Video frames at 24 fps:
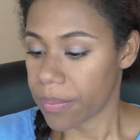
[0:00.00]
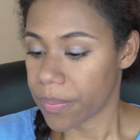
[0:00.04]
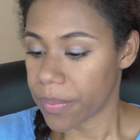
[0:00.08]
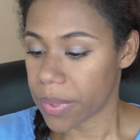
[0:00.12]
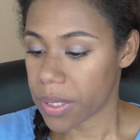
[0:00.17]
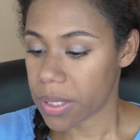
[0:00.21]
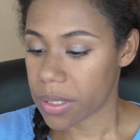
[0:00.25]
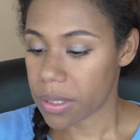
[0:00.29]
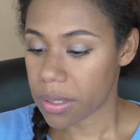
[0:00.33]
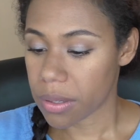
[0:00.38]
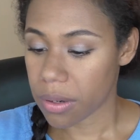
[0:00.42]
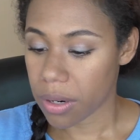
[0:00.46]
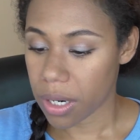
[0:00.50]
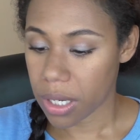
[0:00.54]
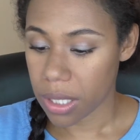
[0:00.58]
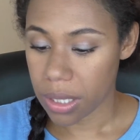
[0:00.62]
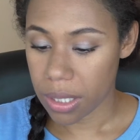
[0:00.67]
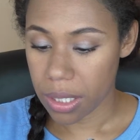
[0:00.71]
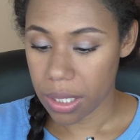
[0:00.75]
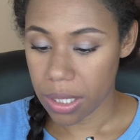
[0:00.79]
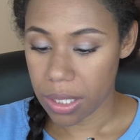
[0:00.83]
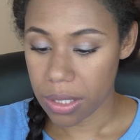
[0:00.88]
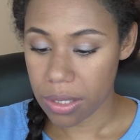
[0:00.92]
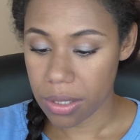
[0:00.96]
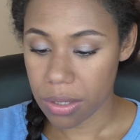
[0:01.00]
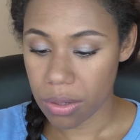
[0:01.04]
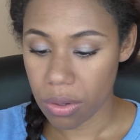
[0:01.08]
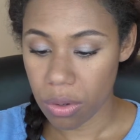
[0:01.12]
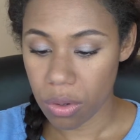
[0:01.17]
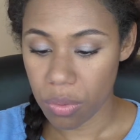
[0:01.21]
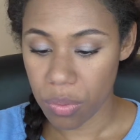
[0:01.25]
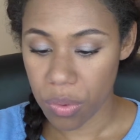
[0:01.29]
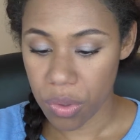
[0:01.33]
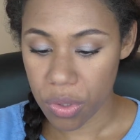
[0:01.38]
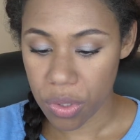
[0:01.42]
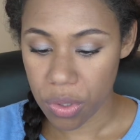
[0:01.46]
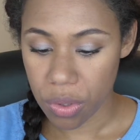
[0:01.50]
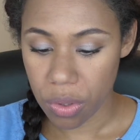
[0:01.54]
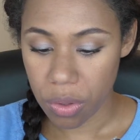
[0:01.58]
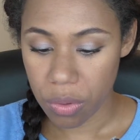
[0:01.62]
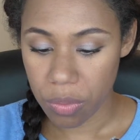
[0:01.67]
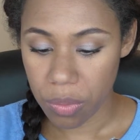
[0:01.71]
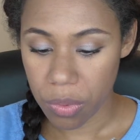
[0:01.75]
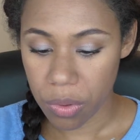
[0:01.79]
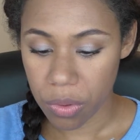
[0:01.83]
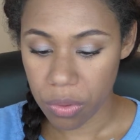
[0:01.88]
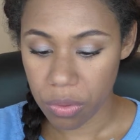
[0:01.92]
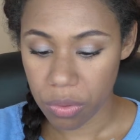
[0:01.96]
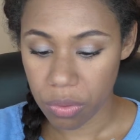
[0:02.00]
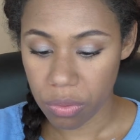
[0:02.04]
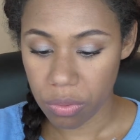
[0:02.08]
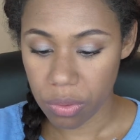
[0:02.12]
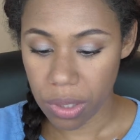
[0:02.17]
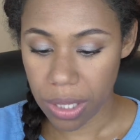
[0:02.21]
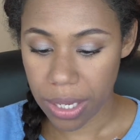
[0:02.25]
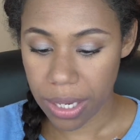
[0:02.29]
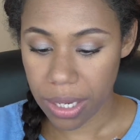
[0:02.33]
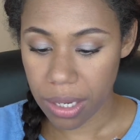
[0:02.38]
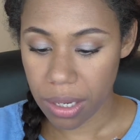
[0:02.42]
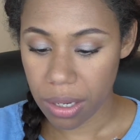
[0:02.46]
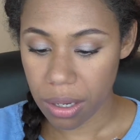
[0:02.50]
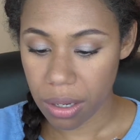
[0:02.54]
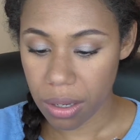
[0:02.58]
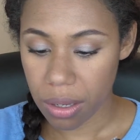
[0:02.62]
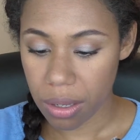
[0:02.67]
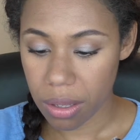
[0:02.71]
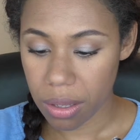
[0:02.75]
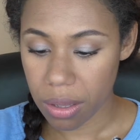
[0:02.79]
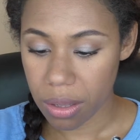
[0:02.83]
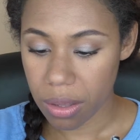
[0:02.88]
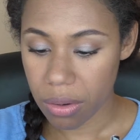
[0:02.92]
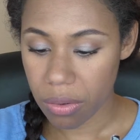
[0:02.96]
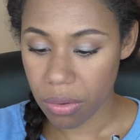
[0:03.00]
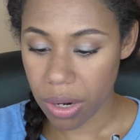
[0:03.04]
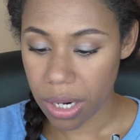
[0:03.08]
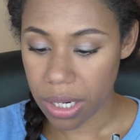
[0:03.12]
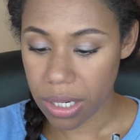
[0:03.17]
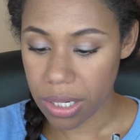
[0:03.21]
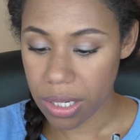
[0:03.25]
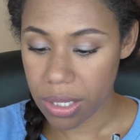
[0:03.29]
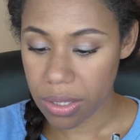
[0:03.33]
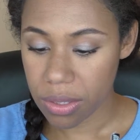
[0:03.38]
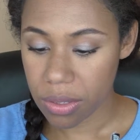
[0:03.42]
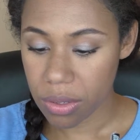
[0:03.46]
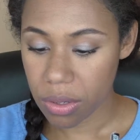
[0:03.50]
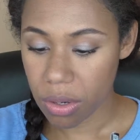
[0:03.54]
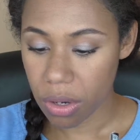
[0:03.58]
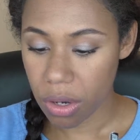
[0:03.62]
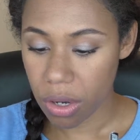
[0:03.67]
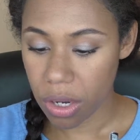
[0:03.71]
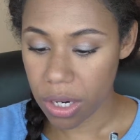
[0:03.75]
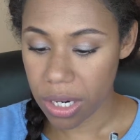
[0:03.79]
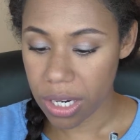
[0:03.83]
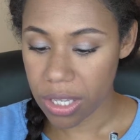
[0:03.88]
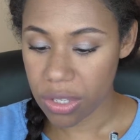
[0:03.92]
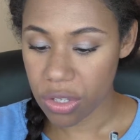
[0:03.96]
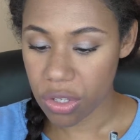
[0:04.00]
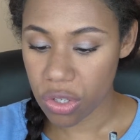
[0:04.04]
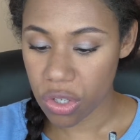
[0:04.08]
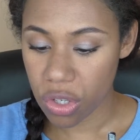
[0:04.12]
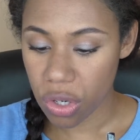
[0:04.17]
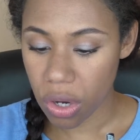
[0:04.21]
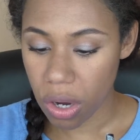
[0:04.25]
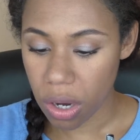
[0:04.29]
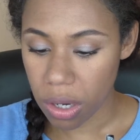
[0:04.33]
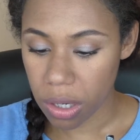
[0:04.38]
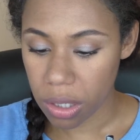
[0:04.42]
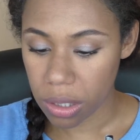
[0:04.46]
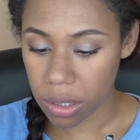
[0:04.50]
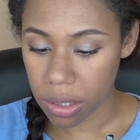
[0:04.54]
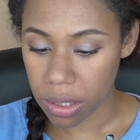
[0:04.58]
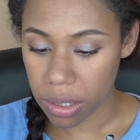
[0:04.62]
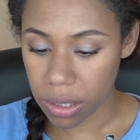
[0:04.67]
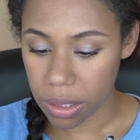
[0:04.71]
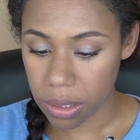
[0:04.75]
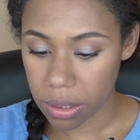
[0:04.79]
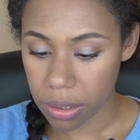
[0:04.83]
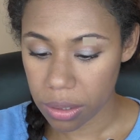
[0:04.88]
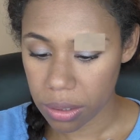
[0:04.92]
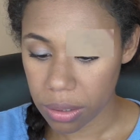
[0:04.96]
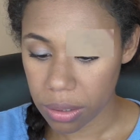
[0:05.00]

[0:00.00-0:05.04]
That's a great thing. It's almost like the writing's gone. It's chocolate.